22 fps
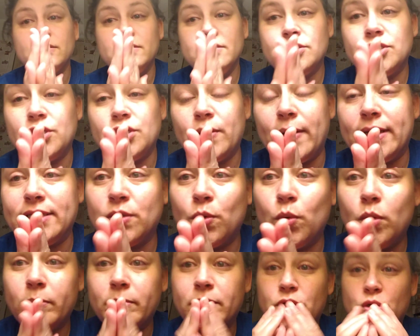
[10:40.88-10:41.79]
So as a
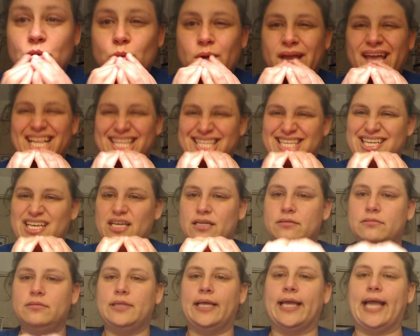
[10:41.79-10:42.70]
woman who gets it,
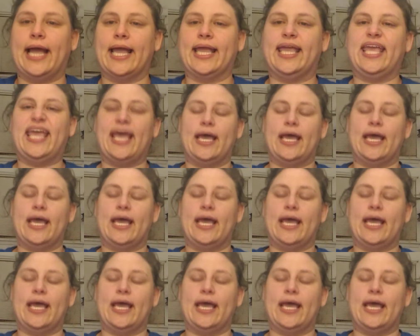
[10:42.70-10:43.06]
like I